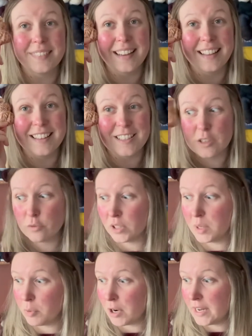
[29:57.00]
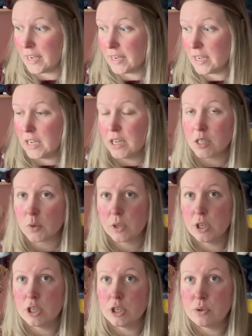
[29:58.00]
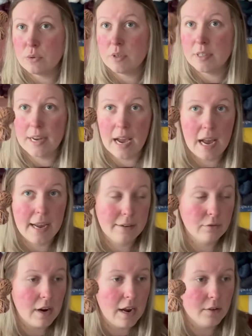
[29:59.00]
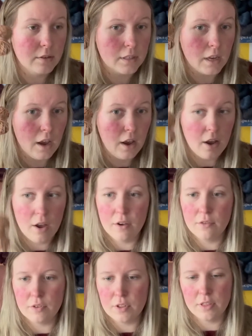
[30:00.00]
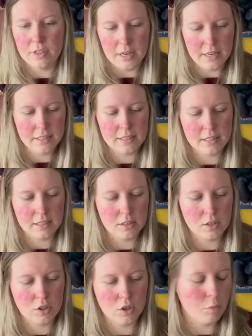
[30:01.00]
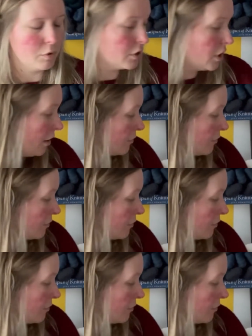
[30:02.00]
This is really pretty. So we're gonna do 9 rounds of this. It's super soft